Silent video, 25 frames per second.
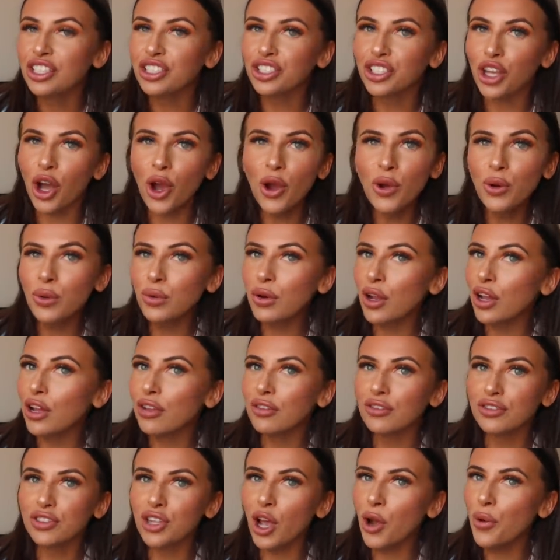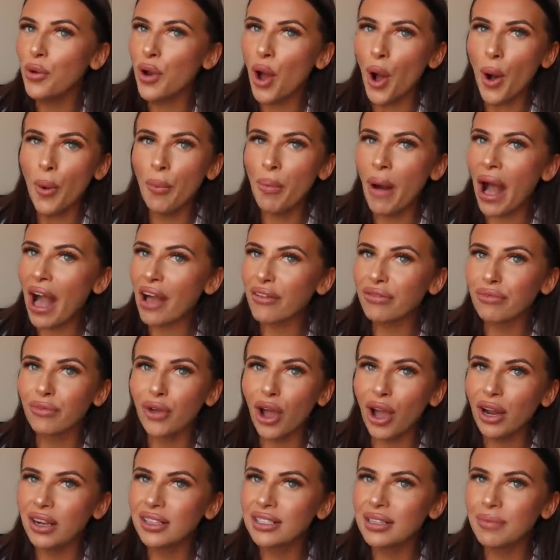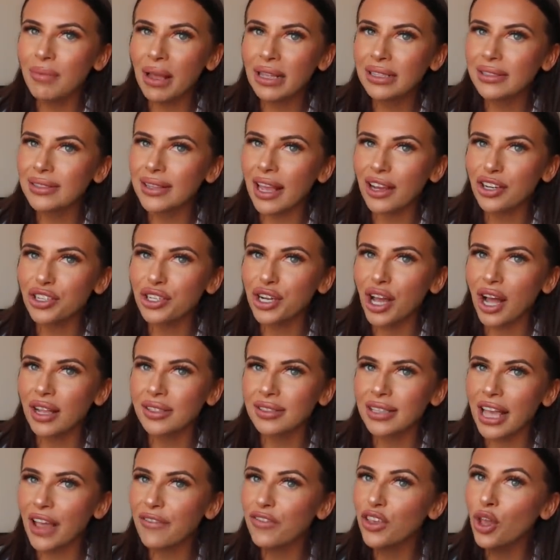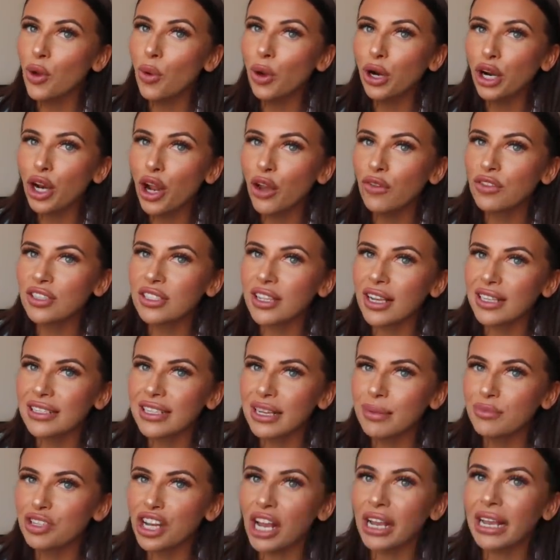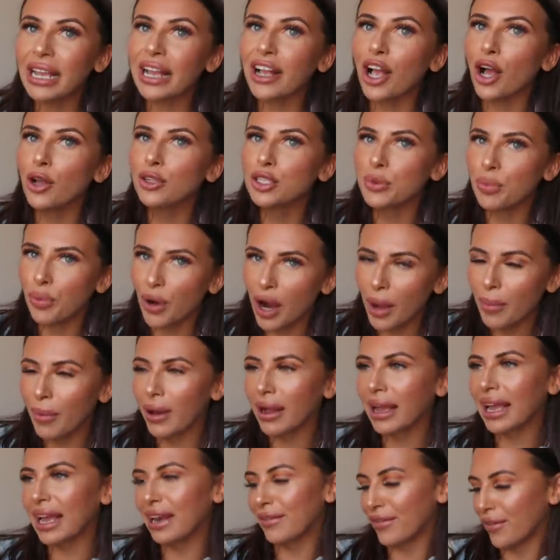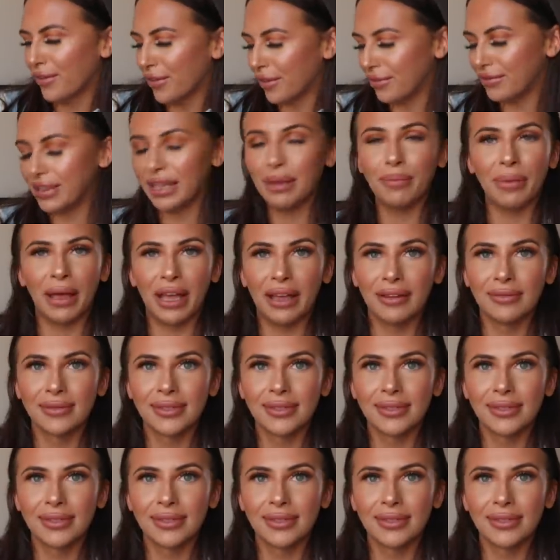don't hold back from going into the men's section, HUNS. Like, if you want an oversized denim jacket, go to Primark, get it for £15.